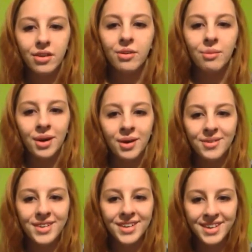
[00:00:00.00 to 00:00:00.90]
thought
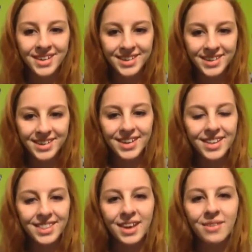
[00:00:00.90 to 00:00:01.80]
about.
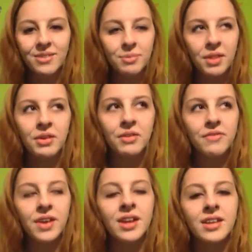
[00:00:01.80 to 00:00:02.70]
That was my
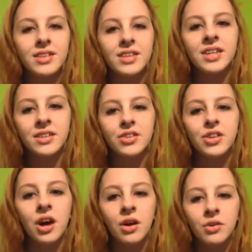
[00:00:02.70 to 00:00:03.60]
little fantasy as
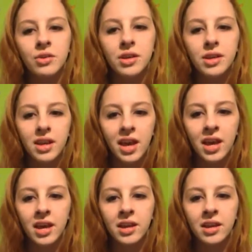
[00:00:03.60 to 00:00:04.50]
a child,
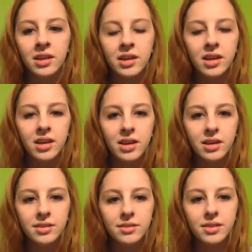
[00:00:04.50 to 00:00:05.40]
and
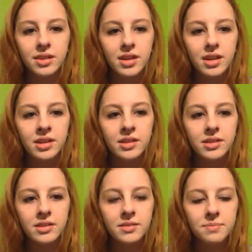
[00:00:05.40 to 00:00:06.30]
it's
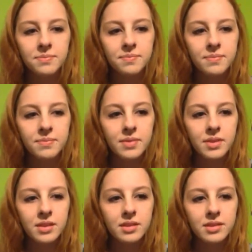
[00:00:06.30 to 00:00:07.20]

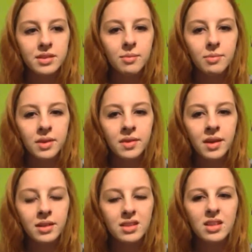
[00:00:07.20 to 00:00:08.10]
something
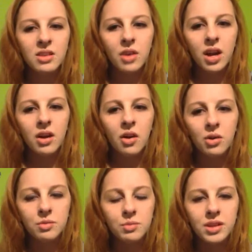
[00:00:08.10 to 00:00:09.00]
that still kind of
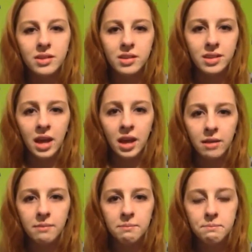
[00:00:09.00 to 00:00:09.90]
haunts me to this
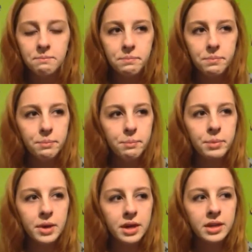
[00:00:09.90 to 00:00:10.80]
day,
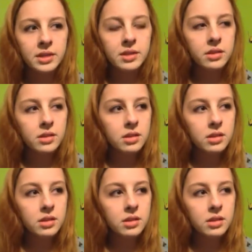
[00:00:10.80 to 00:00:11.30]
because